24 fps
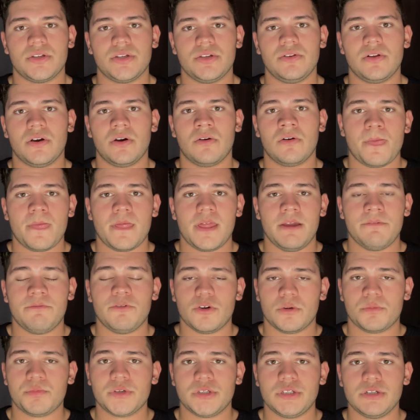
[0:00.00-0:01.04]
You know, if you're
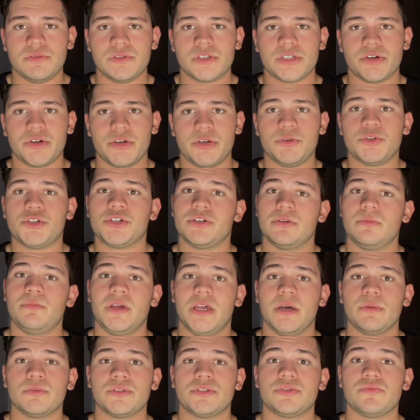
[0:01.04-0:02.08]
a producer, you should be
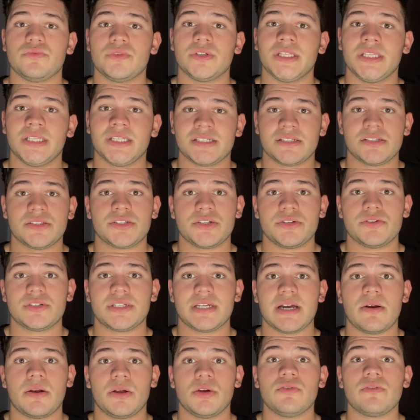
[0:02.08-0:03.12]
able to really listen to your
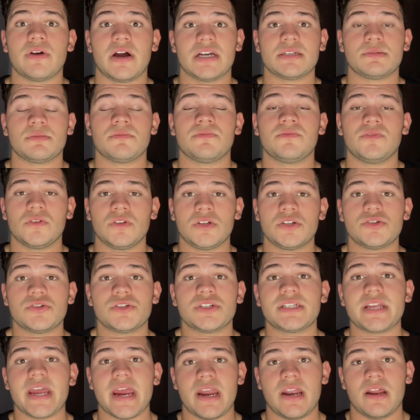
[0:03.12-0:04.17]
sound and grasp a full
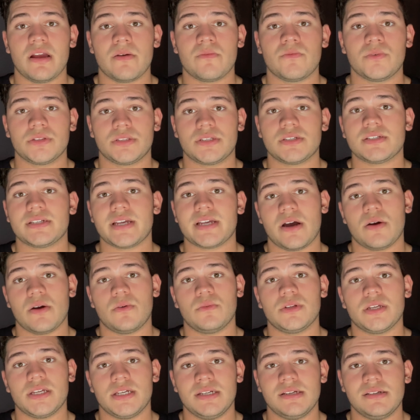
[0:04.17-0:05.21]
understanding of what the sound
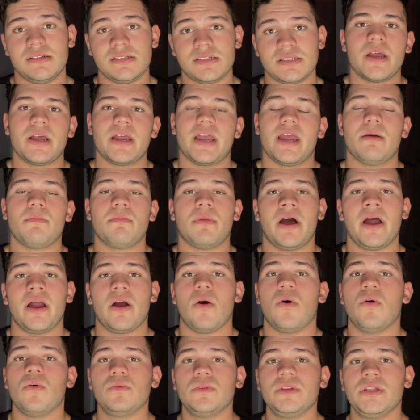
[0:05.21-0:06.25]
is. And by
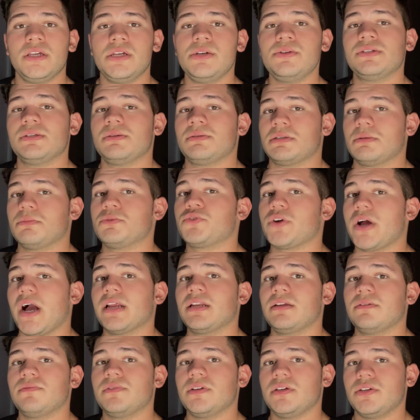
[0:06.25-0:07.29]
only using
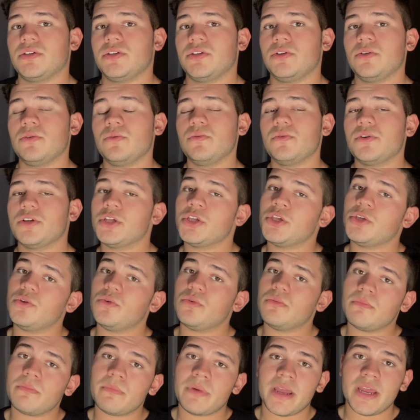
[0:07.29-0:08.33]
subtractive EQ, you
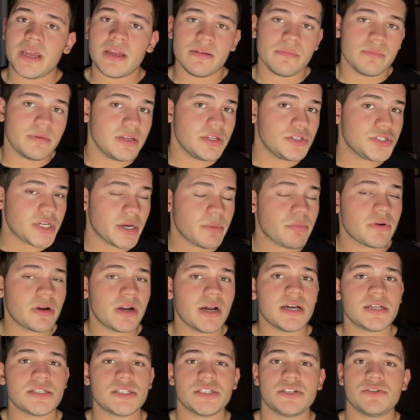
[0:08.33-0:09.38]
may be
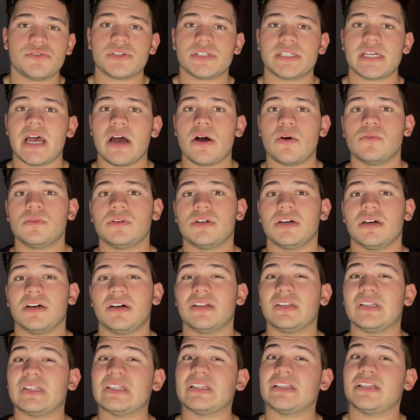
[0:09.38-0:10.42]
jeopardizing your sound a
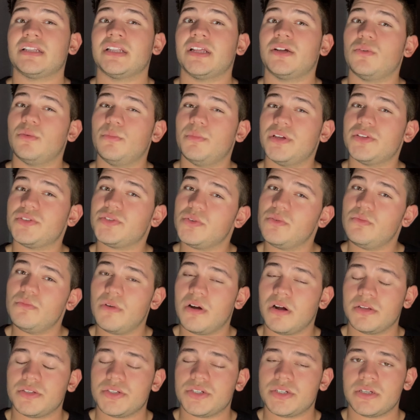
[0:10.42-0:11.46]
little bit too
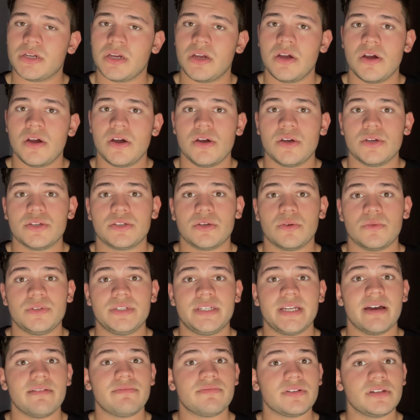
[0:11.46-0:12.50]
much. So
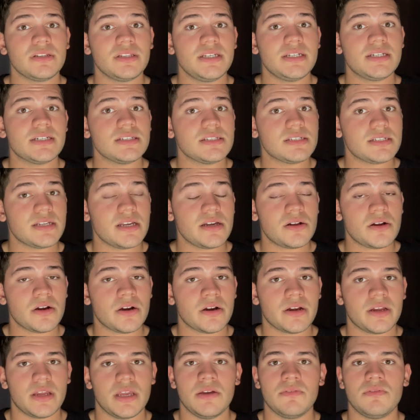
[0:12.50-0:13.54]
definitely consider,
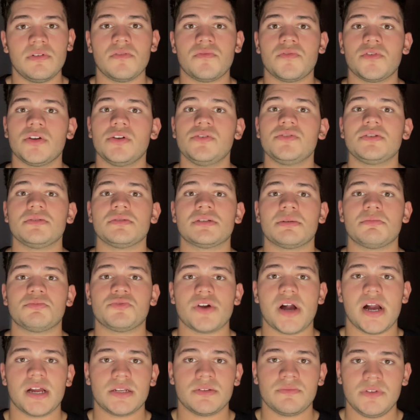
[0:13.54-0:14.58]
even if you're using
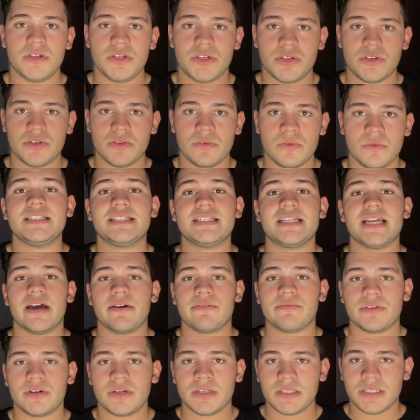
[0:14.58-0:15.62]
subtractive EQ,
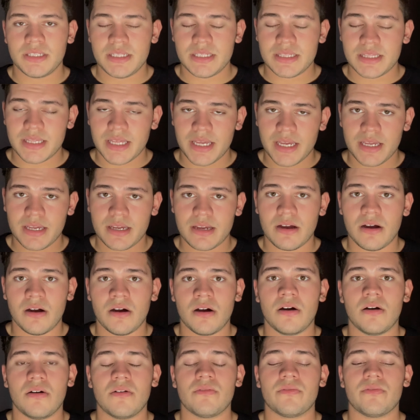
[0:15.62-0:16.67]
definitely think
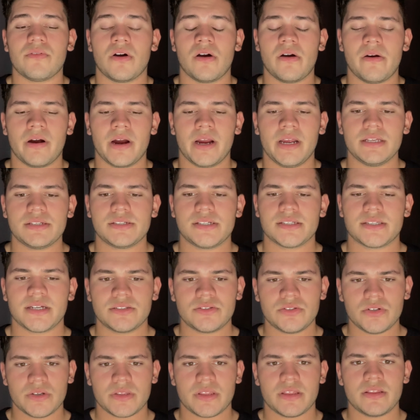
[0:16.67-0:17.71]
of, all right, since I
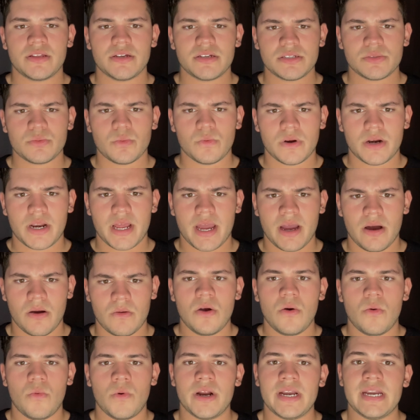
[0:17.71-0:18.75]
took this one
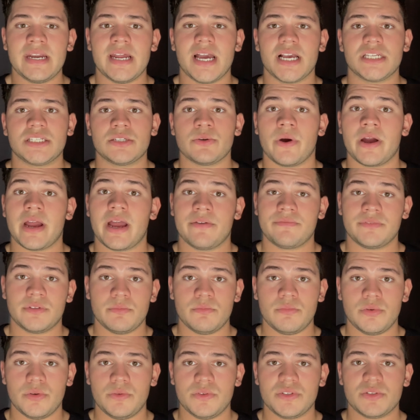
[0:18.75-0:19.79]
out, what next do I have to
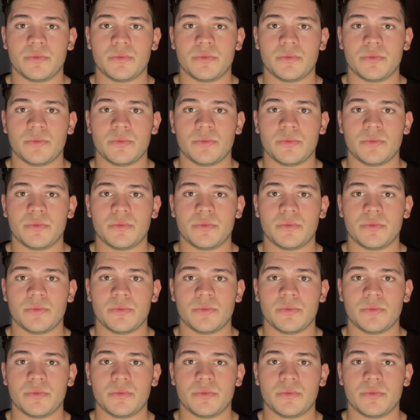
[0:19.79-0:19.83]
boost?